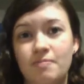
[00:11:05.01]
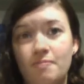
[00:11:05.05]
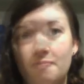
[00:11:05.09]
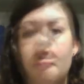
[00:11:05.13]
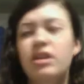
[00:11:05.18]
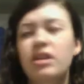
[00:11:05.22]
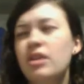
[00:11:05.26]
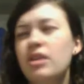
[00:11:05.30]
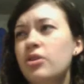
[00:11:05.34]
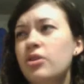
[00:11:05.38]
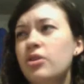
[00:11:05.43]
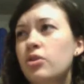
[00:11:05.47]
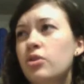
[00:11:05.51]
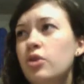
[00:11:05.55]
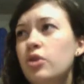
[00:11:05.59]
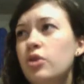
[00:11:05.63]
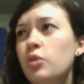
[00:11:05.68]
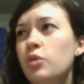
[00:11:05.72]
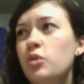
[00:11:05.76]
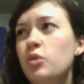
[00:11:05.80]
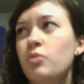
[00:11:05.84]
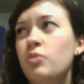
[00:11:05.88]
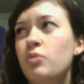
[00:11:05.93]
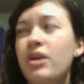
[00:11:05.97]
Another
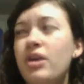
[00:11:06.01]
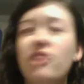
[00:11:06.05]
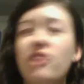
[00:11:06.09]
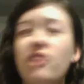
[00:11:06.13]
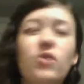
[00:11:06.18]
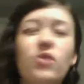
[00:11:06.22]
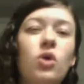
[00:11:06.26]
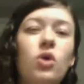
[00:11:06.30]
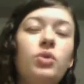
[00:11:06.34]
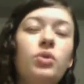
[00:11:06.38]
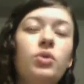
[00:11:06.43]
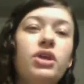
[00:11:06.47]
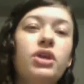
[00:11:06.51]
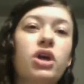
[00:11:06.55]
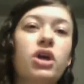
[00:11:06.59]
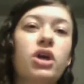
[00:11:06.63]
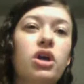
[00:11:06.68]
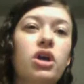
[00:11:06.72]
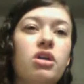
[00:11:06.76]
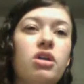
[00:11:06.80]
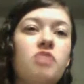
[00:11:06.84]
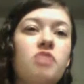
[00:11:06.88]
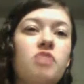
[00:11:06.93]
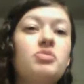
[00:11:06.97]
group you might have only
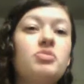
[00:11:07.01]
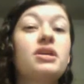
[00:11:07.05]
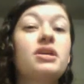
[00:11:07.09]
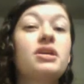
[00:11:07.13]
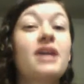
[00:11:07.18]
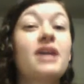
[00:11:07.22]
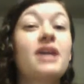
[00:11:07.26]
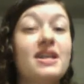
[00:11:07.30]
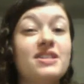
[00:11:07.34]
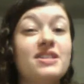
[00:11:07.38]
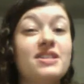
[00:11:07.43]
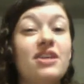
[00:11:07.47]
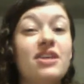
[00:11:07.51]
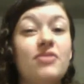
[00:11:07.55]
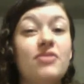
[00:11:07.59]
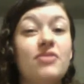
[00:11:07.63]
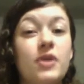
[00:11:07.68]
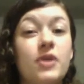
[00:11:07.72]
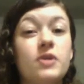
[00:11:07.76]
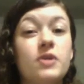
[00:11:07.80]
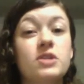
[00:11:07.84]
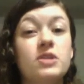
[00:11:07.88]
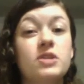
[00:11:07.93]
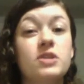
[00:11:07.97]
heard of because of
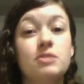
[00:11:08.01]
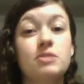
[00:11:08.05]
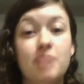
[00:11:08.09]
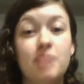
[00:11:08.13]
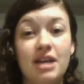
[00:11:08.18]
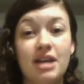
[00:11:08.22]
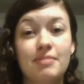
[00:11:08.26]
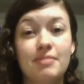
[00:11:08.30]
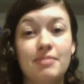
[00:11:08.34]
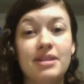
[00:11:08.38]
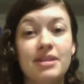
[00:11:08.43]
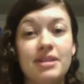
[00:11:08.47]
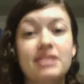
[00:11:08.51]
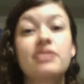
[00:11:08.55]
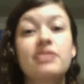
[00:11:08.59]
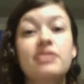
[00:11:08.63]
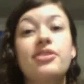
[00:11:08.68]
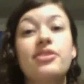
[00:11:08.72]
their disbandment,